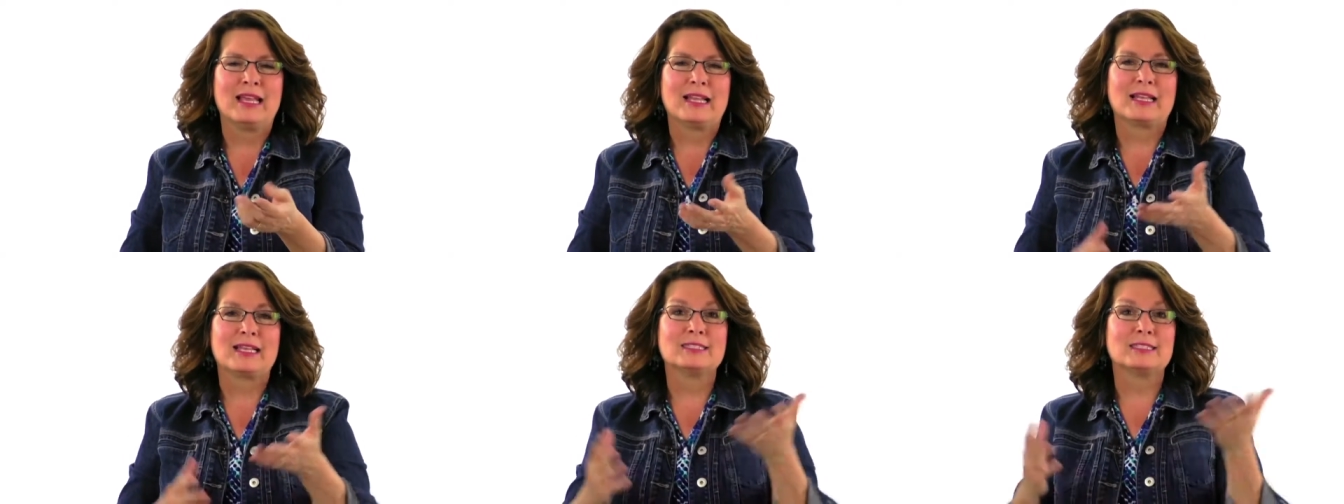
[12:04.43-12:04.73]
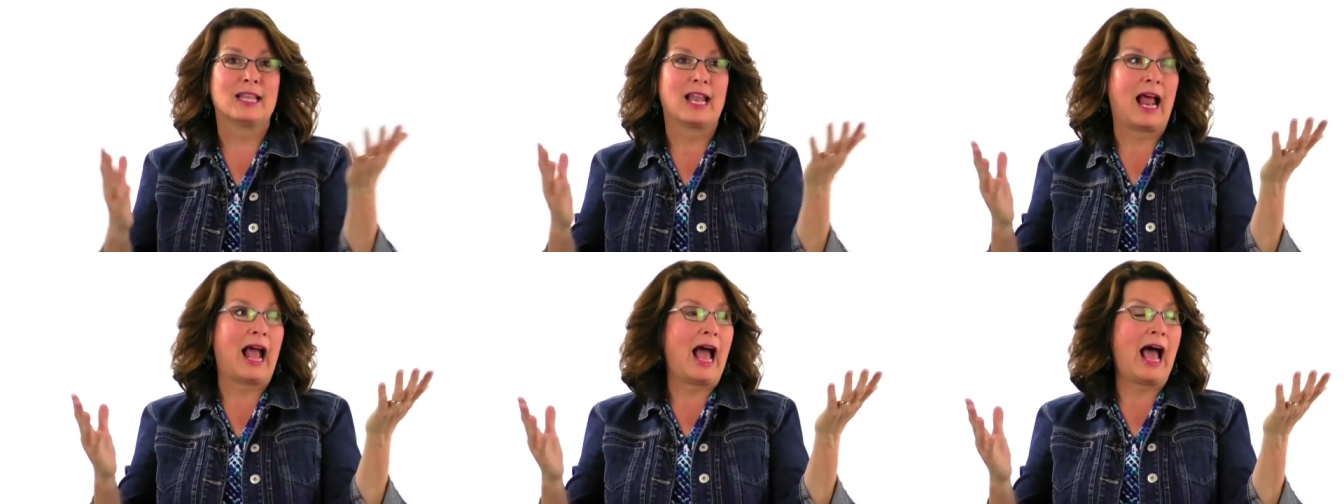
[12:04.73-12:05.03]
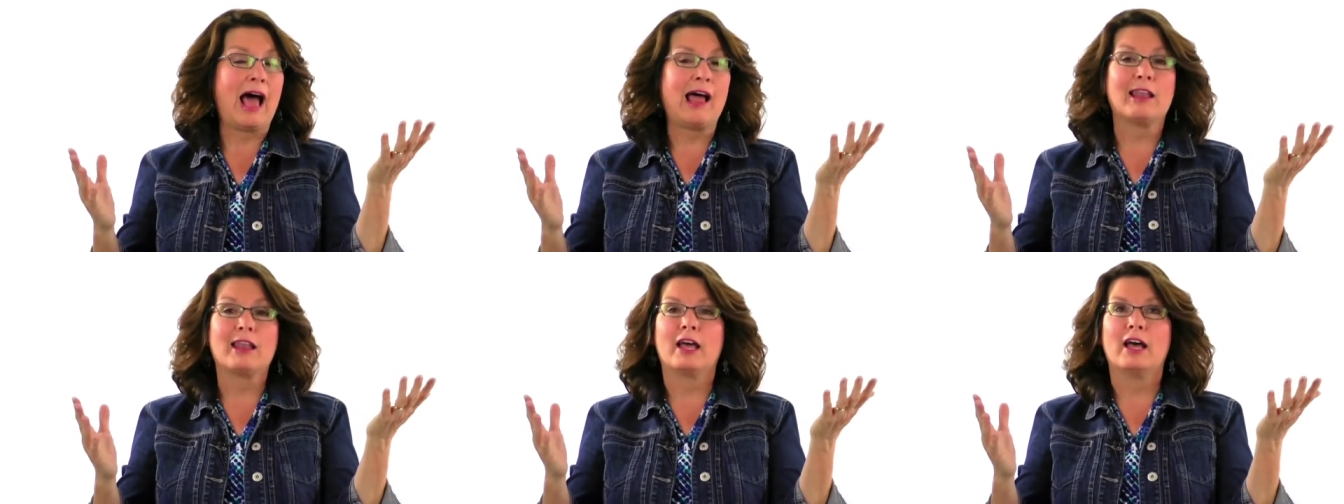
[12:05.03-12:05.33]
Listen,
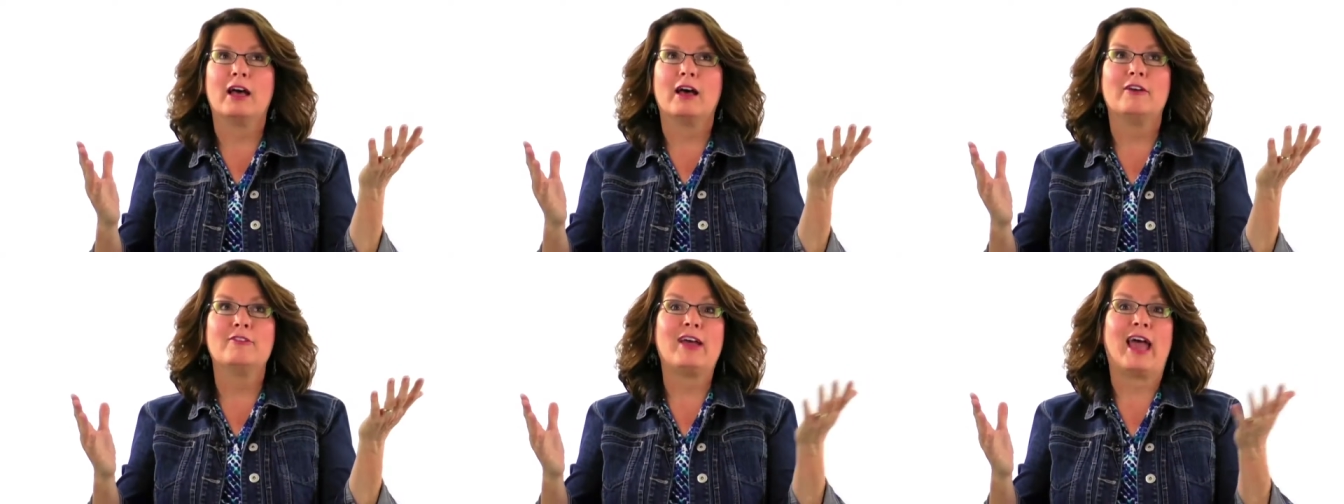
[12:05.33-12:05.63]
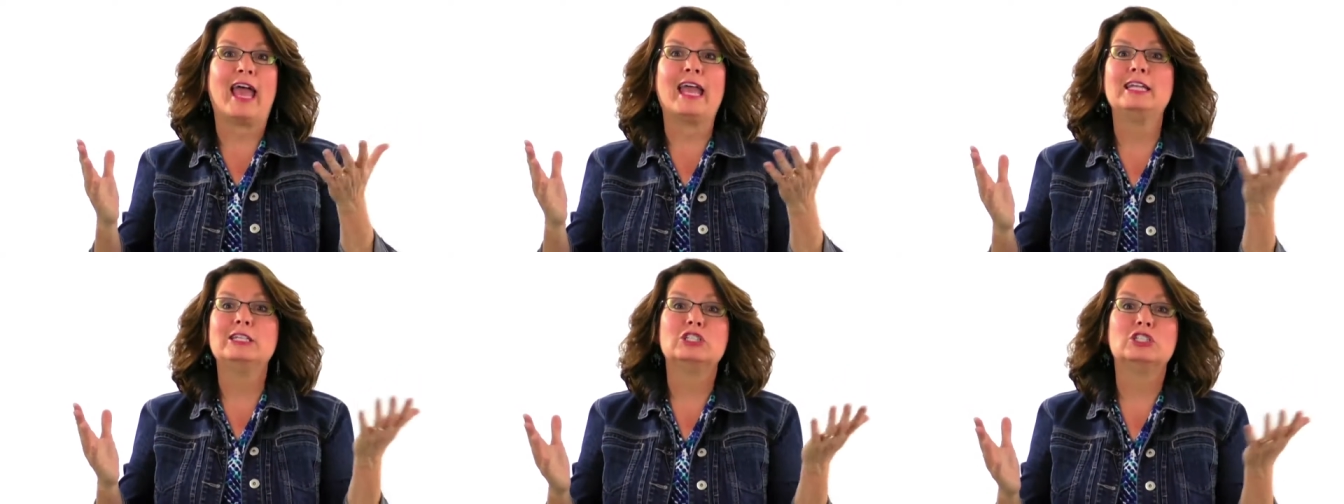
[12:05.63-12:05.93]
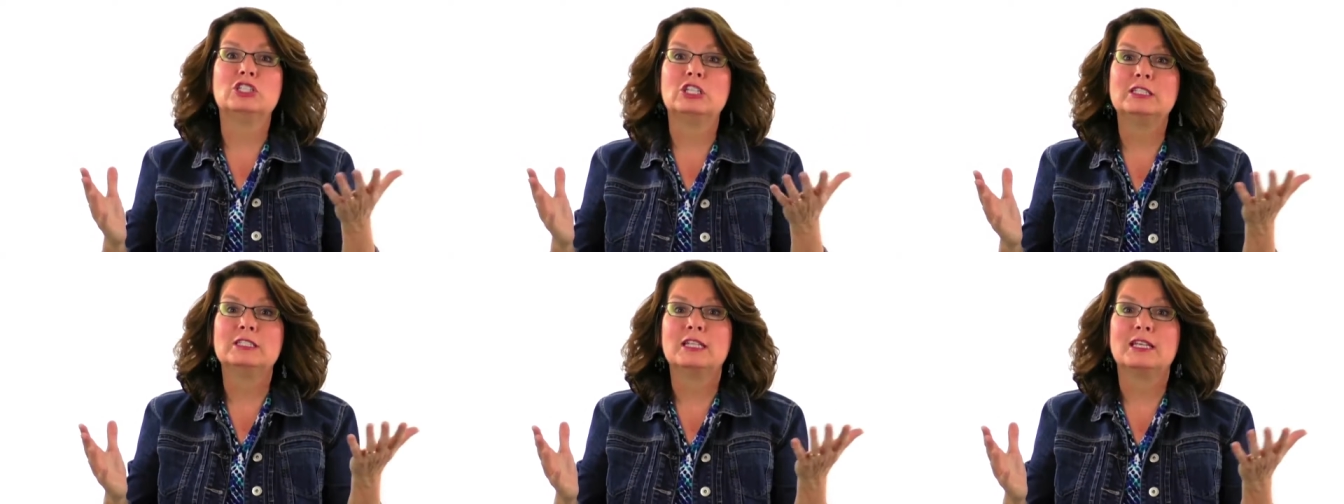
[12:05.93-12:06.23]
I love
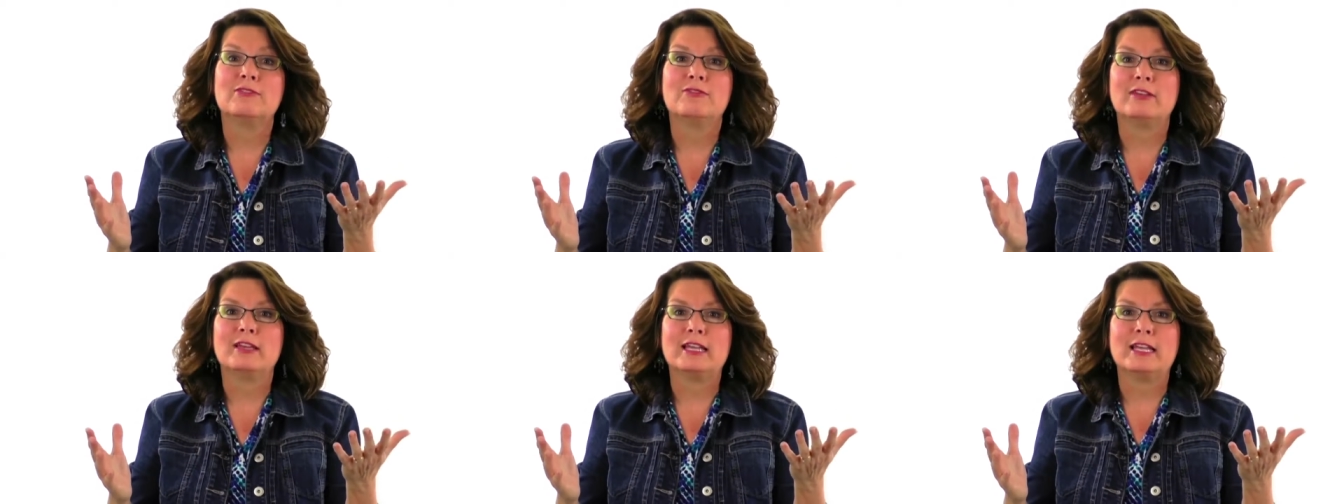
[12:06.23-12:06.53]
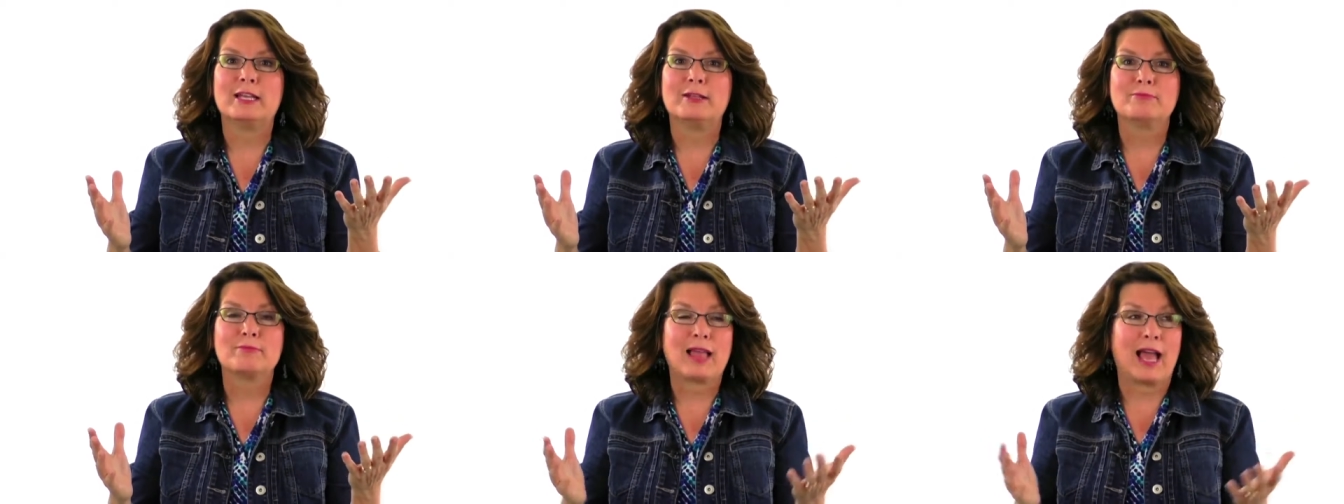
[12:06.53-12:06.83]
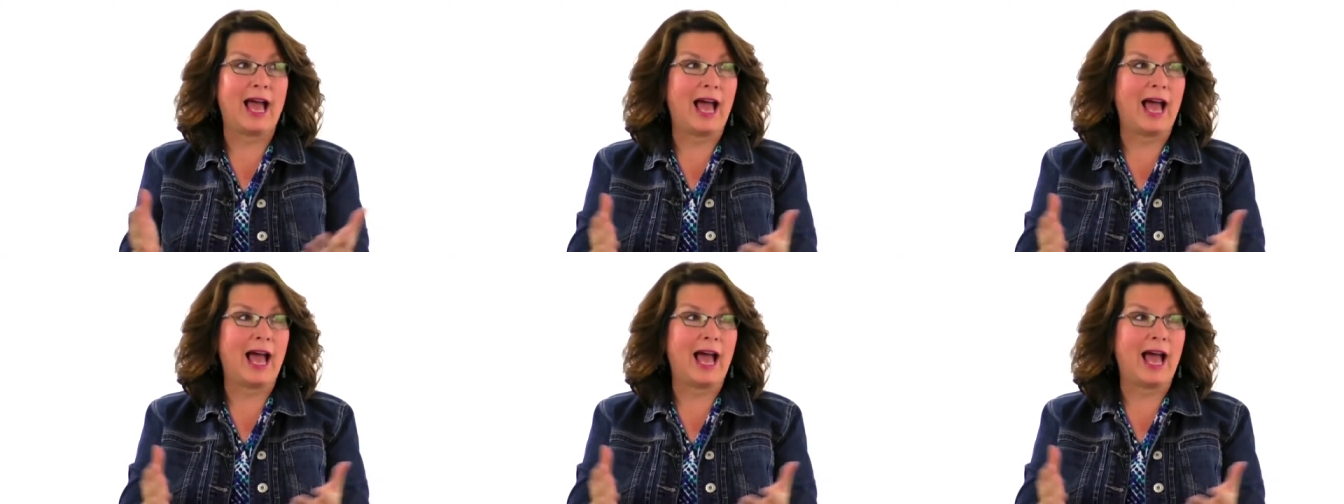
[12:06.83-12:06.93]
HGTV.